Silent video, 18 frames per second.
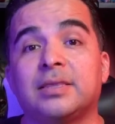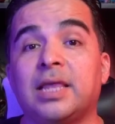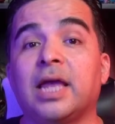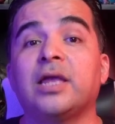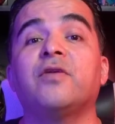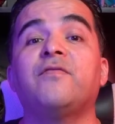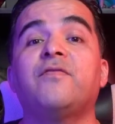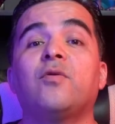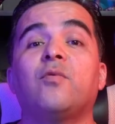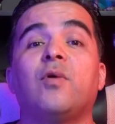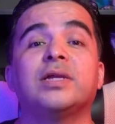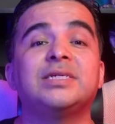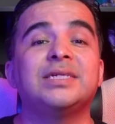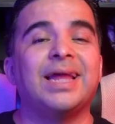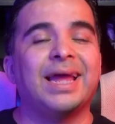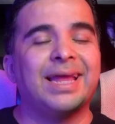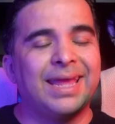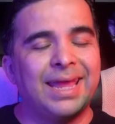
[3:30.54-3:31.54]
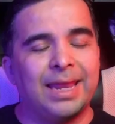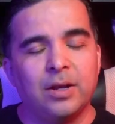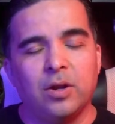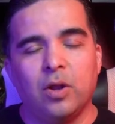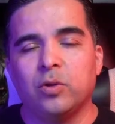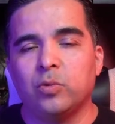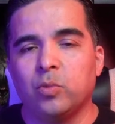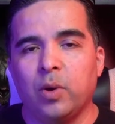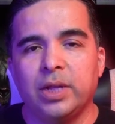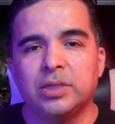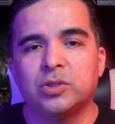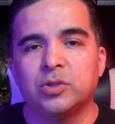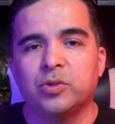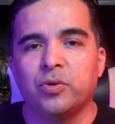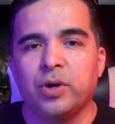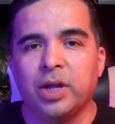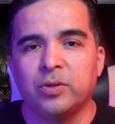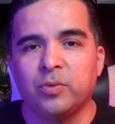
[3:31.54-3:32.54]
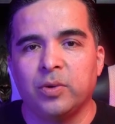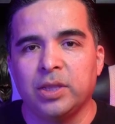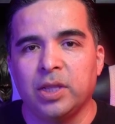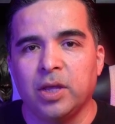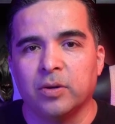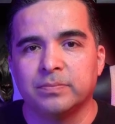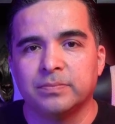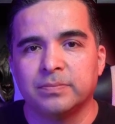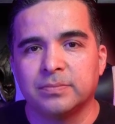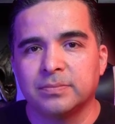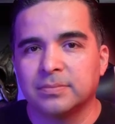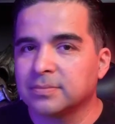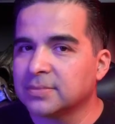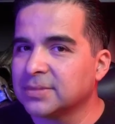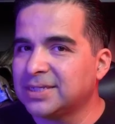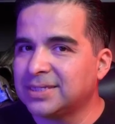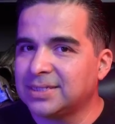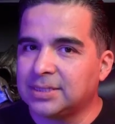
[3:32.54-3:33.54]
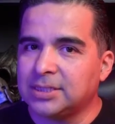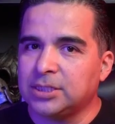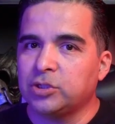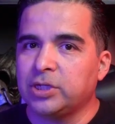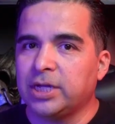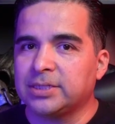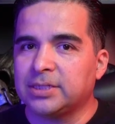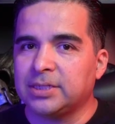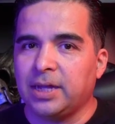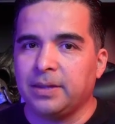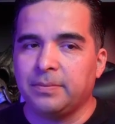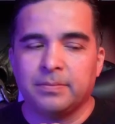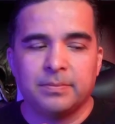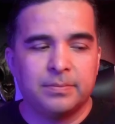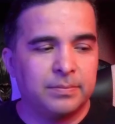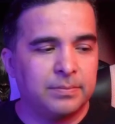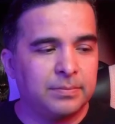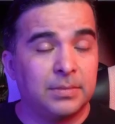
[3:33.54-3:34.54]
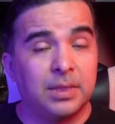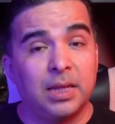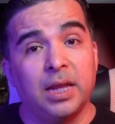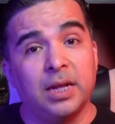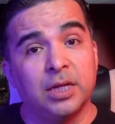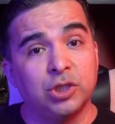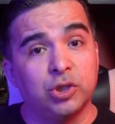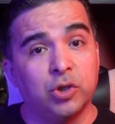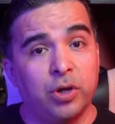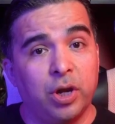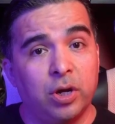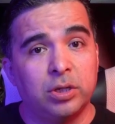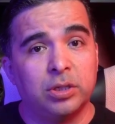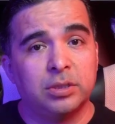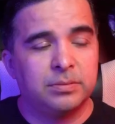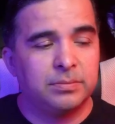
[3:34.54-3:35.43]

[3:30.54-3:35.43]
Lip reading: Thank you for watching. I cannot wait to create with you. See you next time and enjoy art.